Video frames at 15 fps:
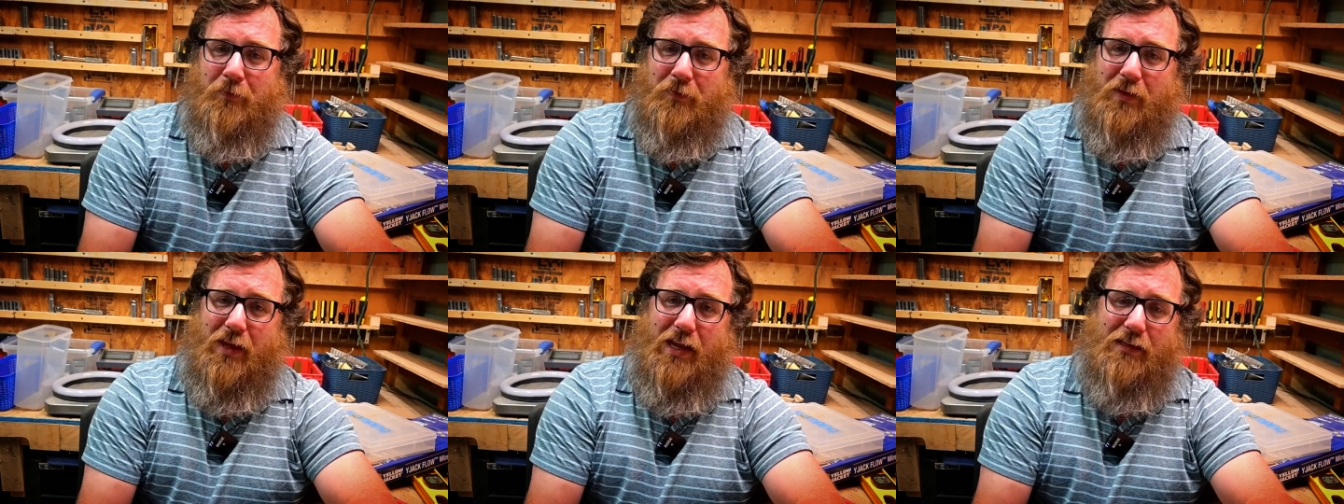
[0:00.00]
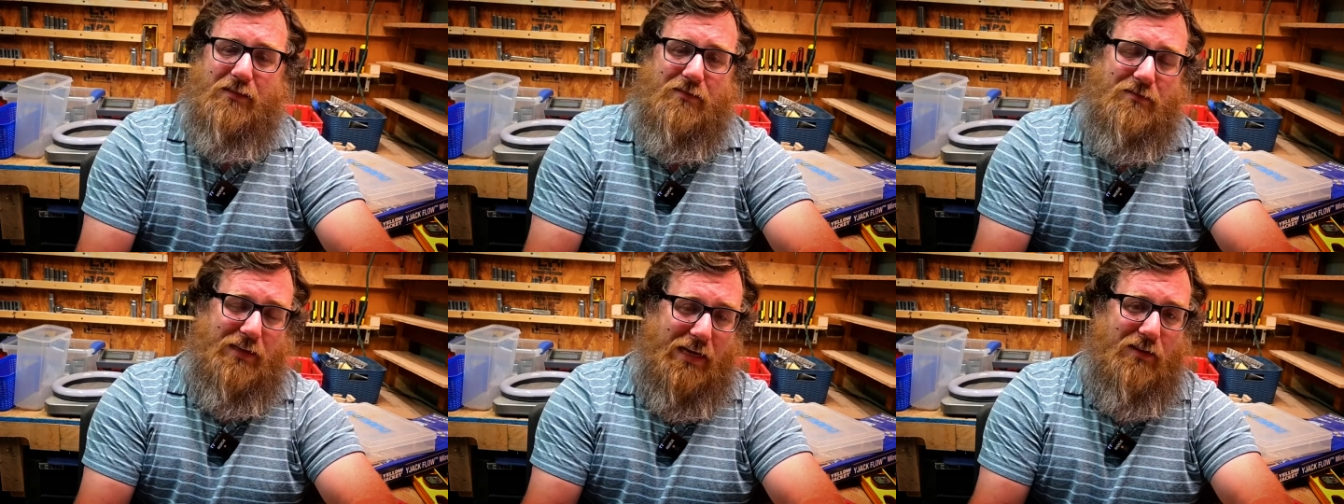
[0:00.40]
Now that
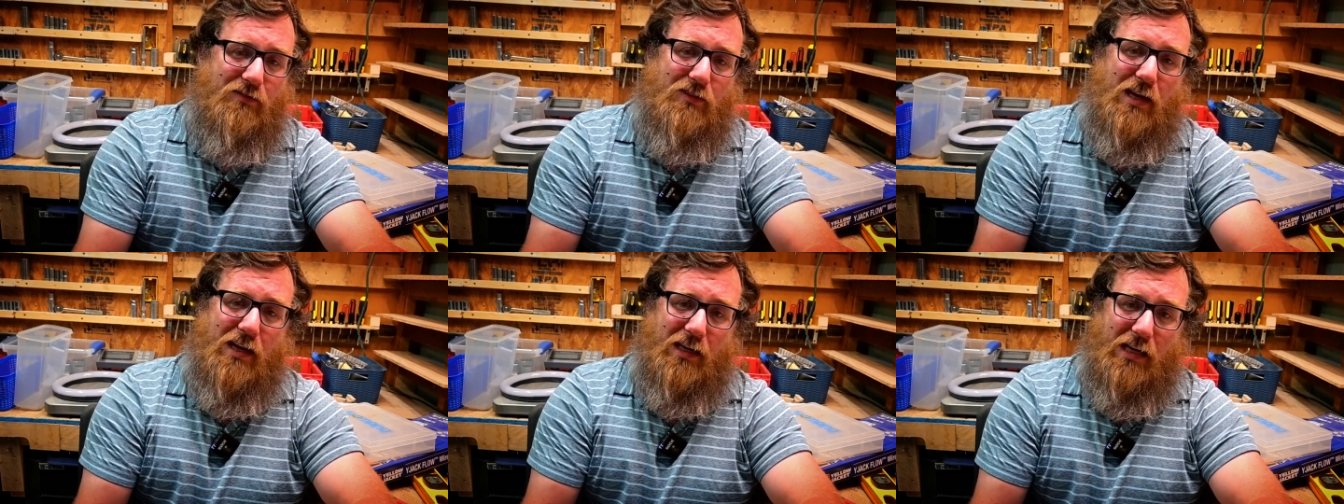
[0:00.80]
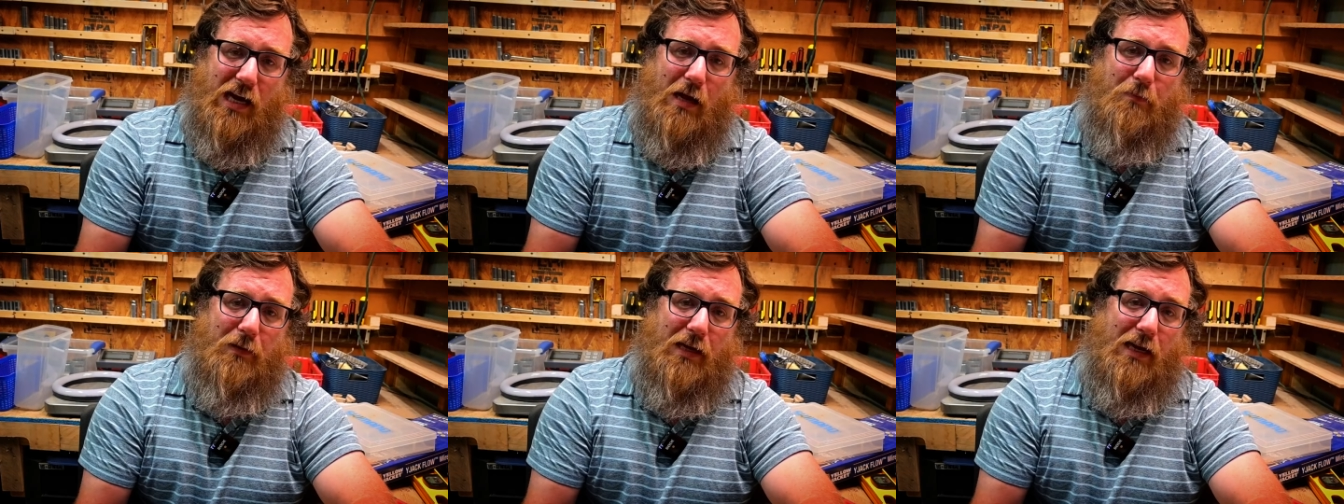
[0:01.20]
sounds kind of
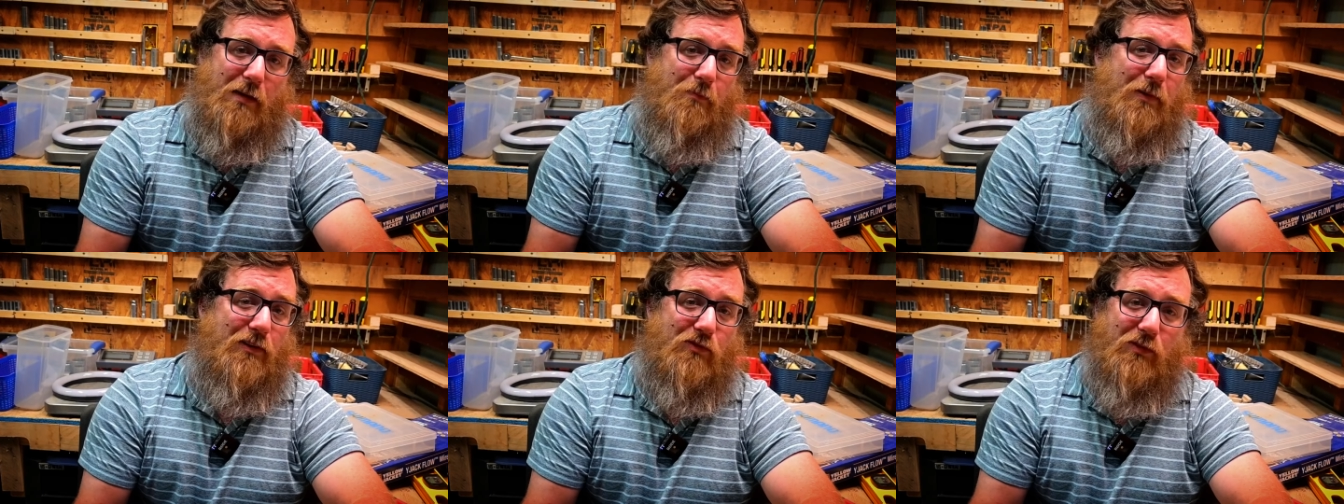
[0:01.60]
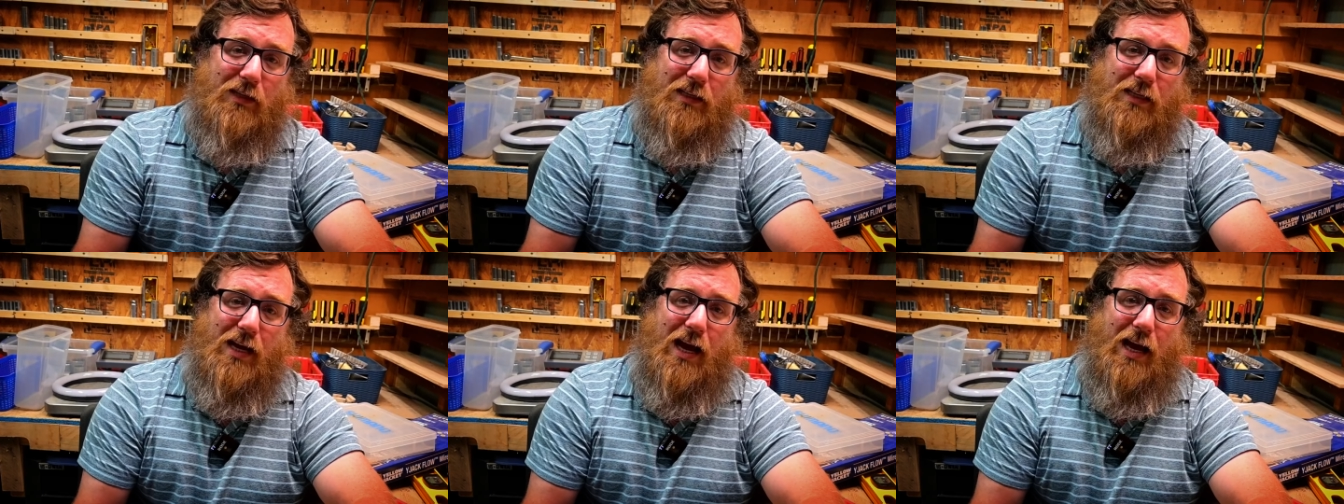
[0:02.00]
complicated, but it's really
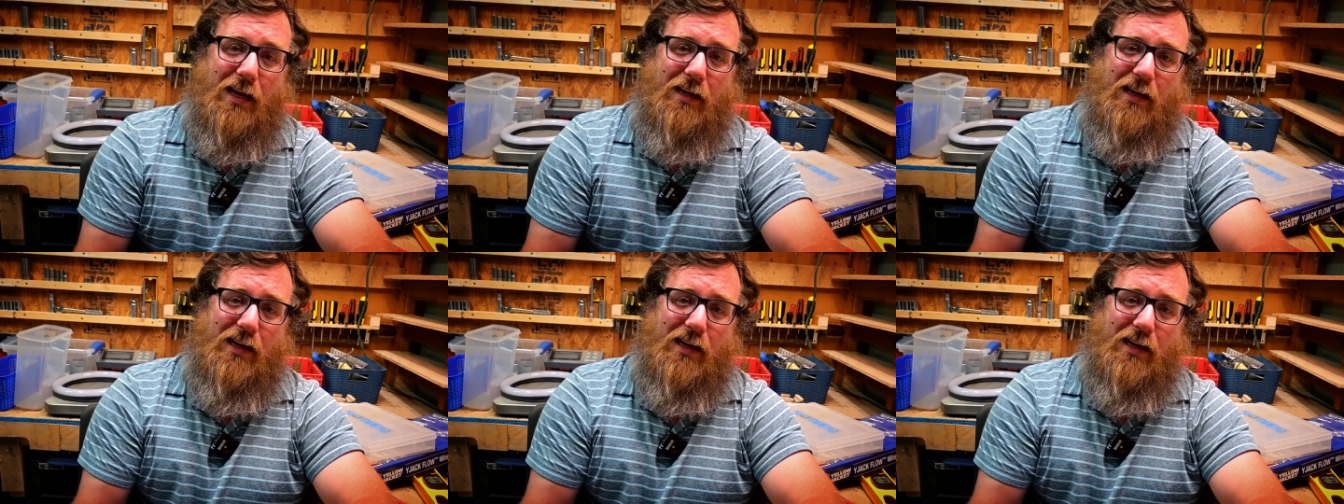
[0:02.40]
not.